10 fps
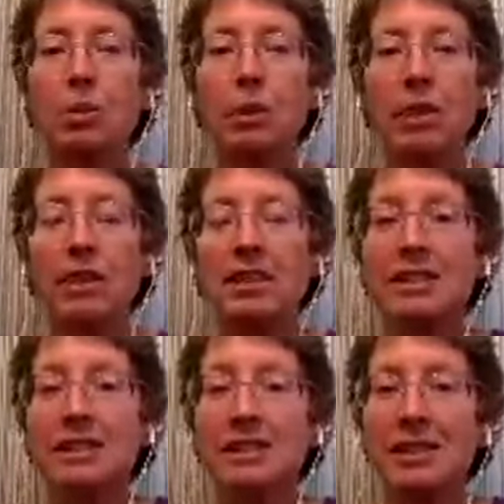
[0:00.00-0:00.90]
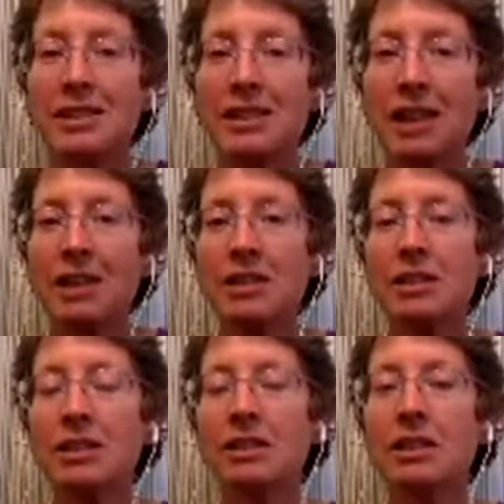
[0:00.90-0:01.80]
with the
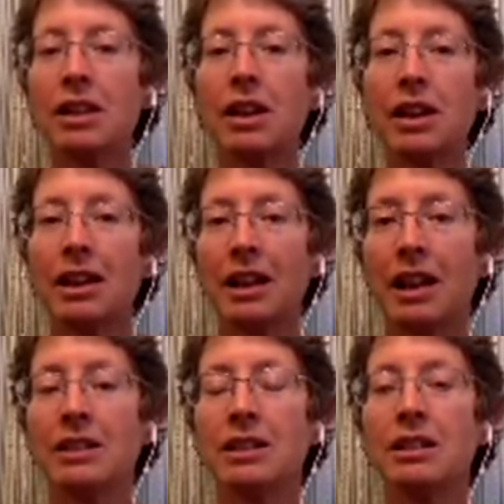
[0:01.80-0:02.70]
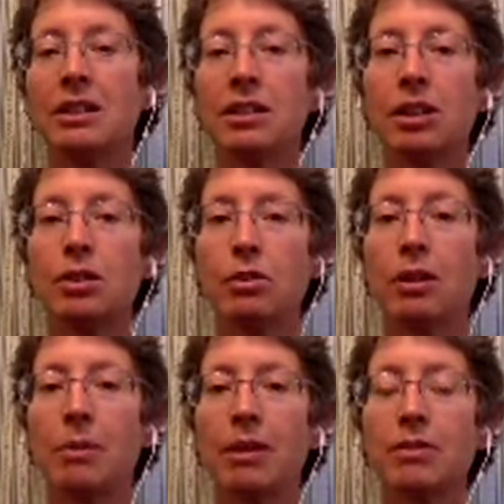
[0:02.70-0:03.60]
sensations that are connected to the
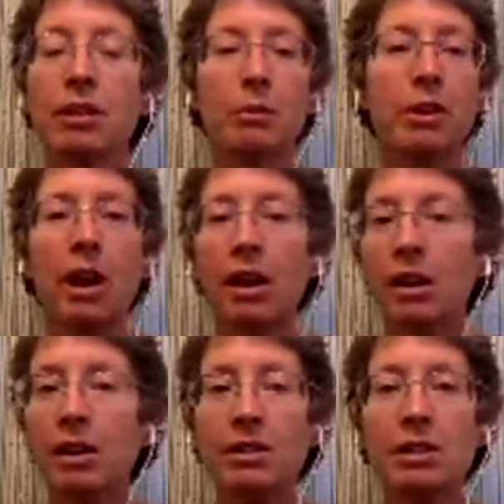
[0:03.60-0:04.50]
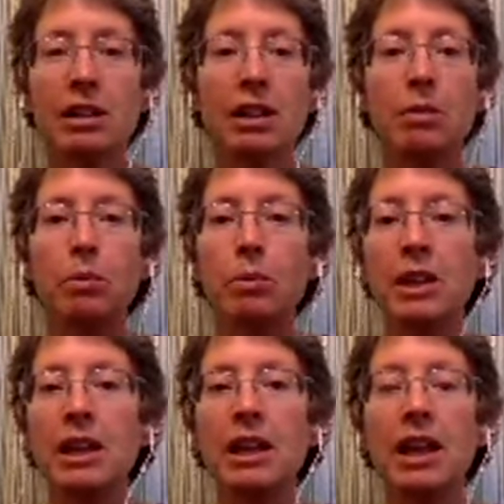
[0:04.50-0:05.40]
trauma, so that we're not constantly
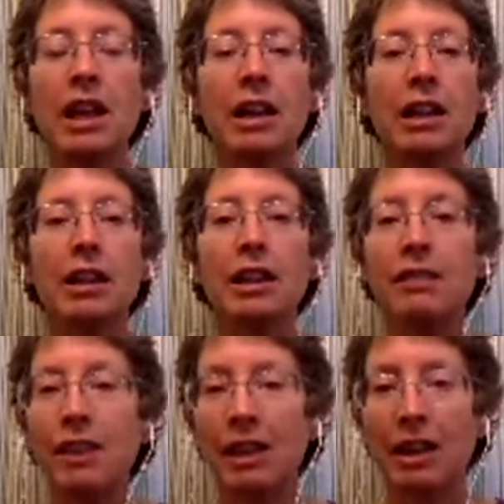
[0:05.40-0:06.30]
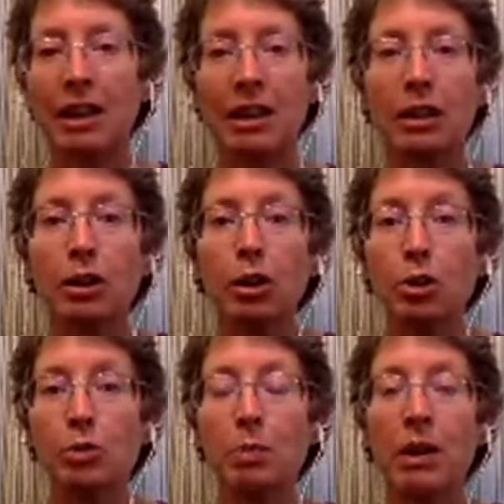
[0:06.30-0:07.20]
reliving the
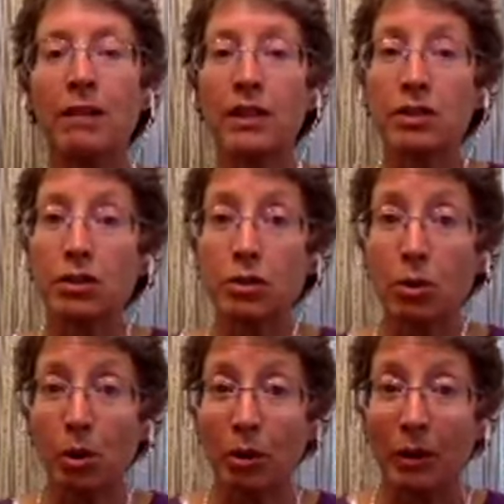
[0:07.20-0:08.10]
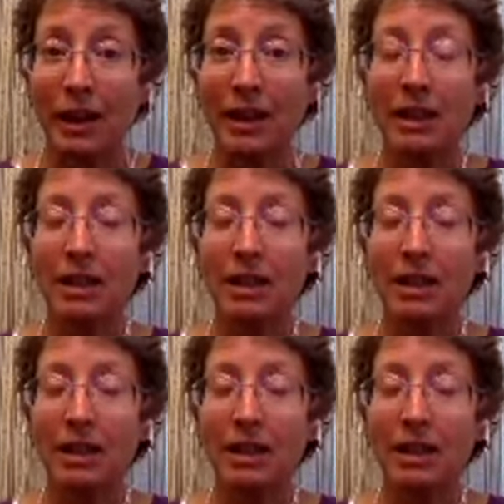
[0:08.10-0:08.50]
loop of the story.